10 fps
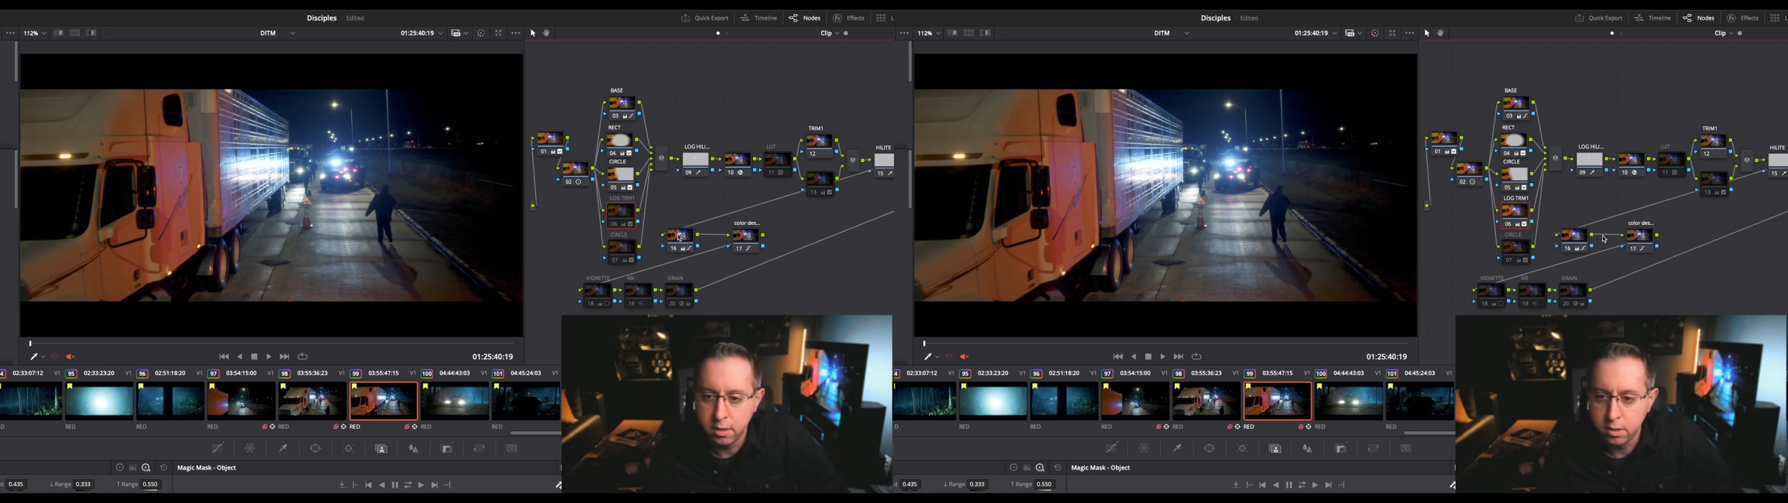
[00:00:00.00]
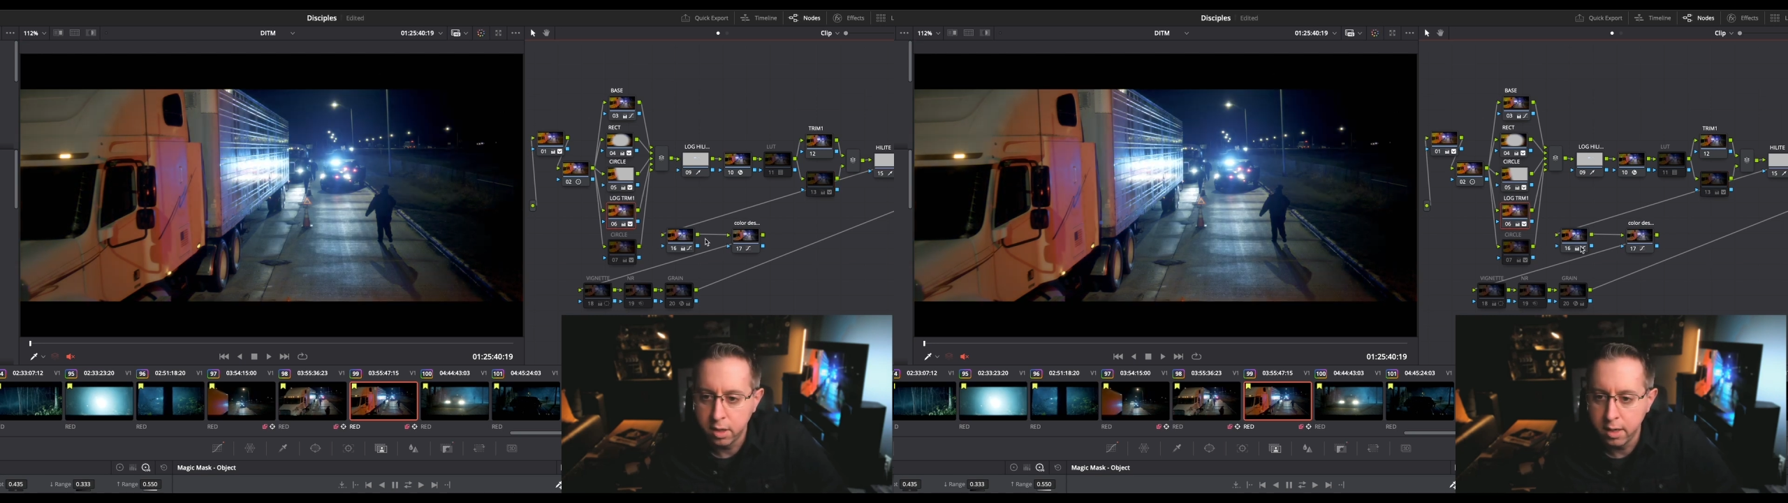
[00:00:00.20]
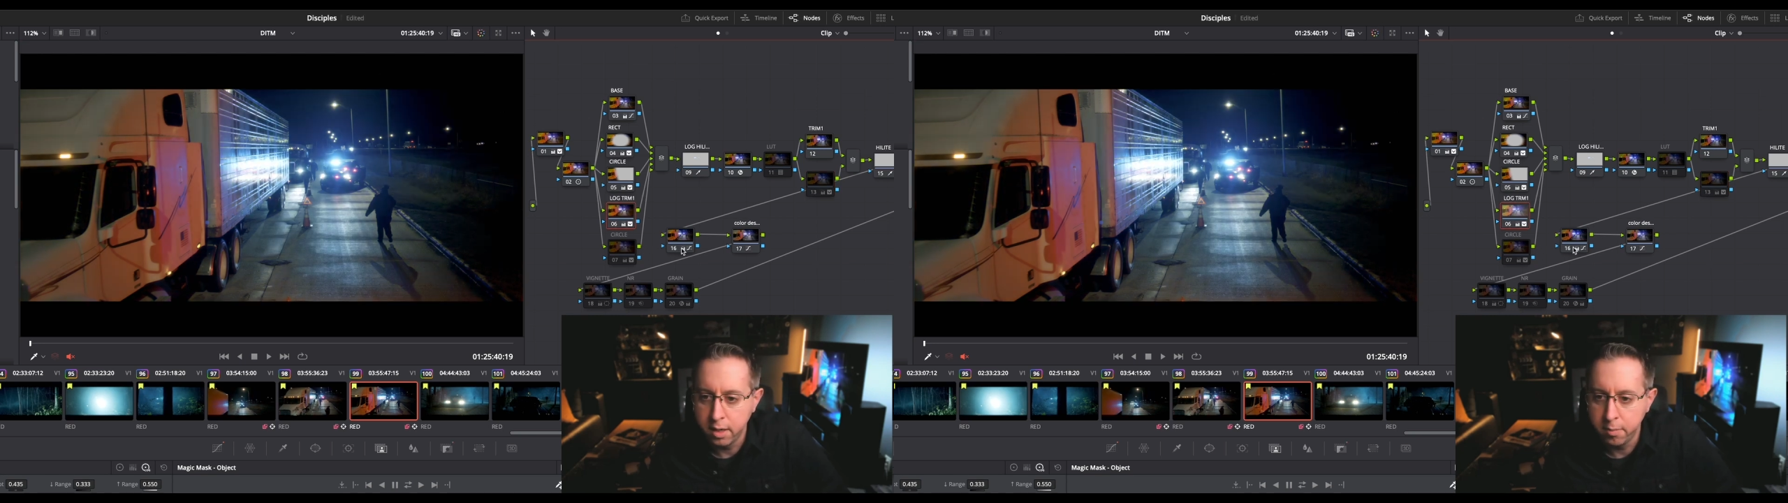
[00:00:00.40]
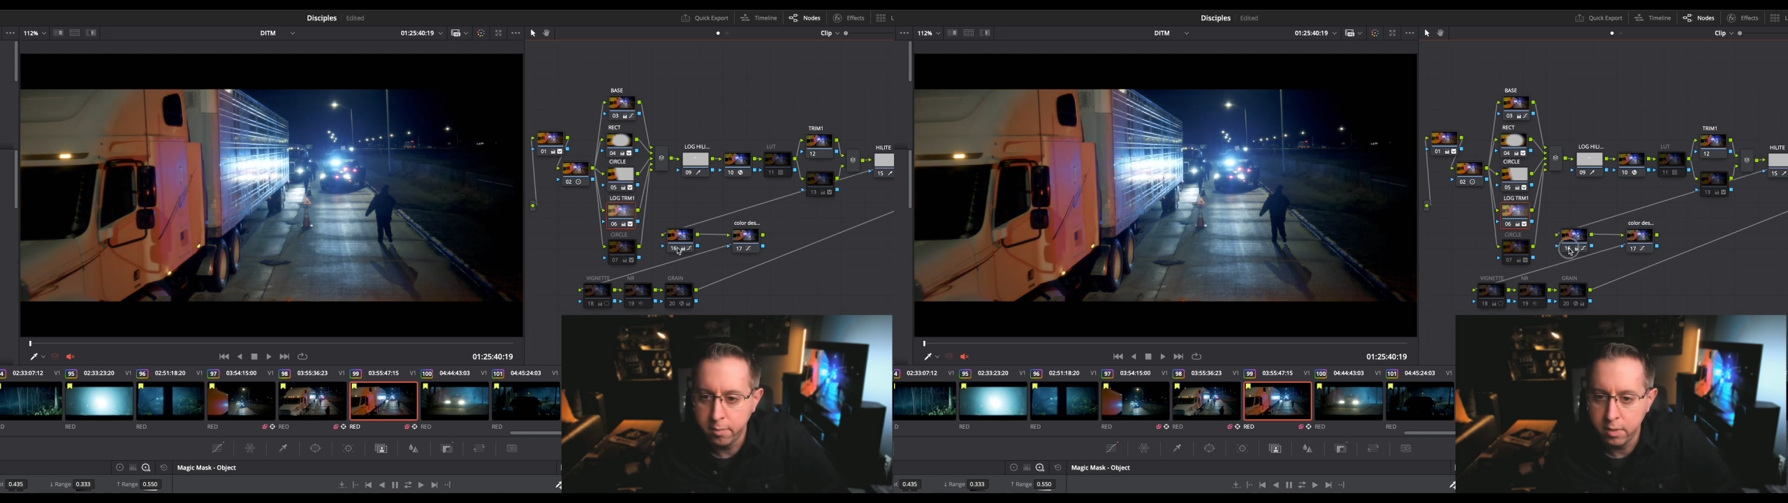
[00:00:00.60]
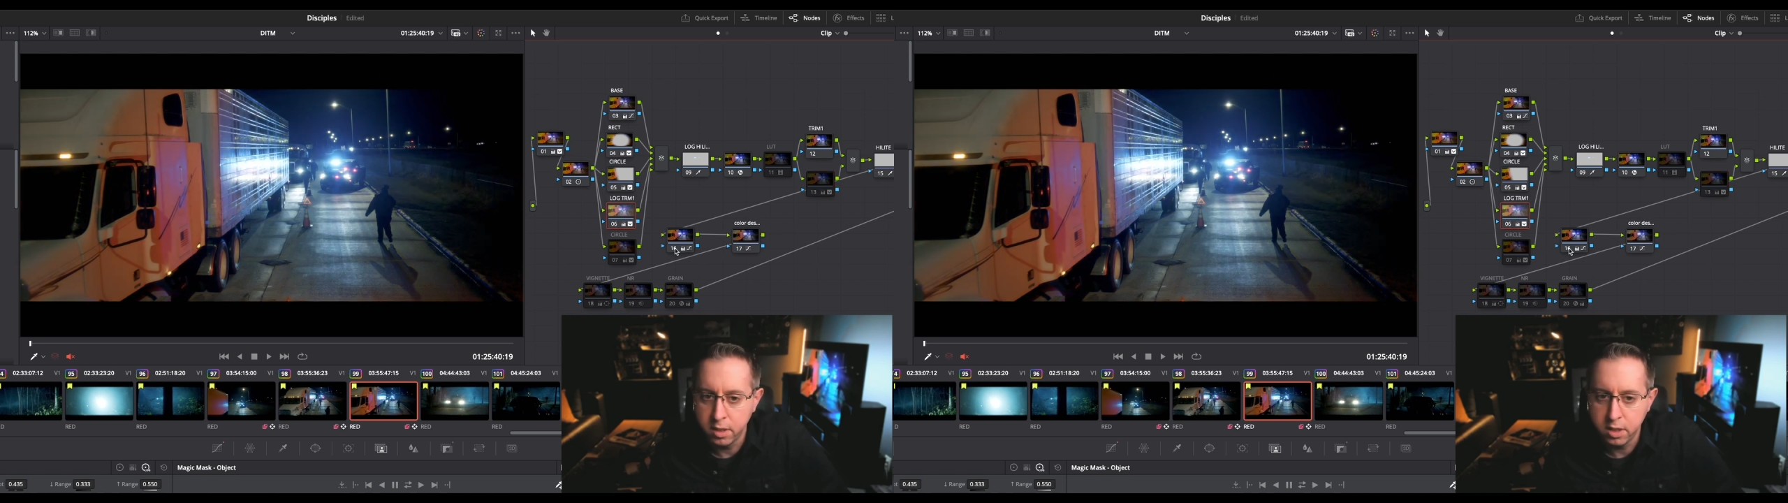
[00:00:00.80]
trying to
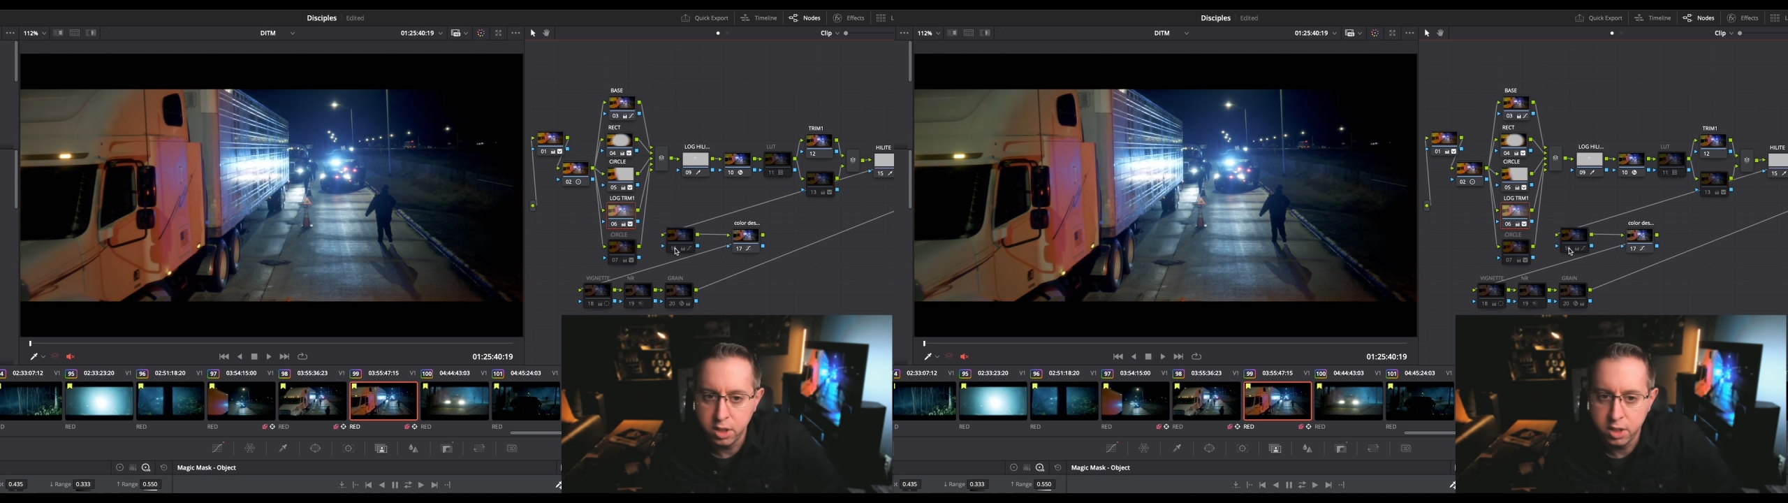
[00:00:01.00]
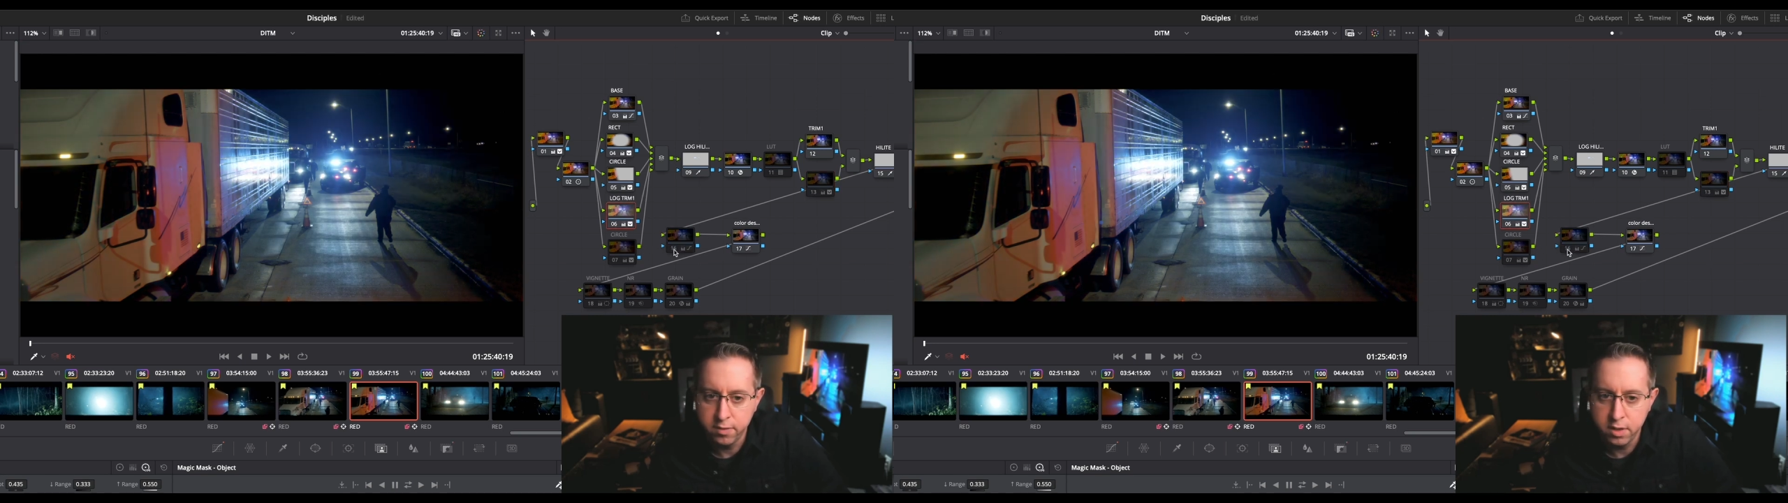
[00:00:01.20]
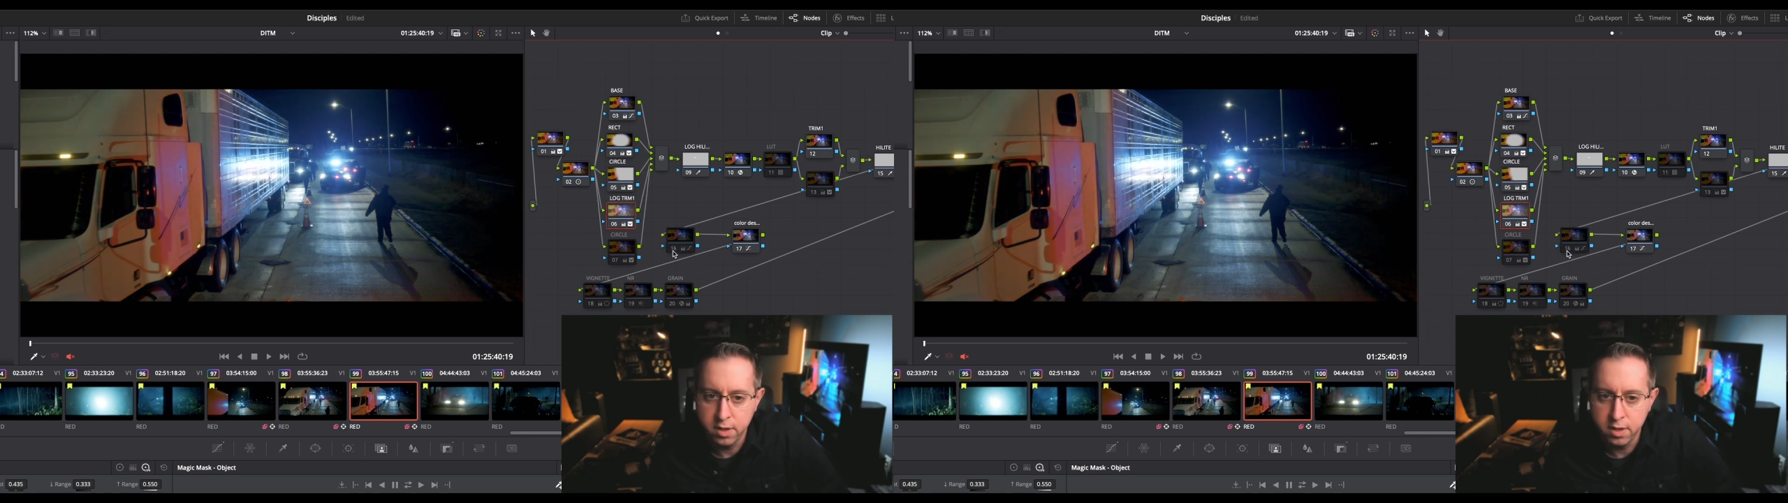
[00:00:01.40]
shift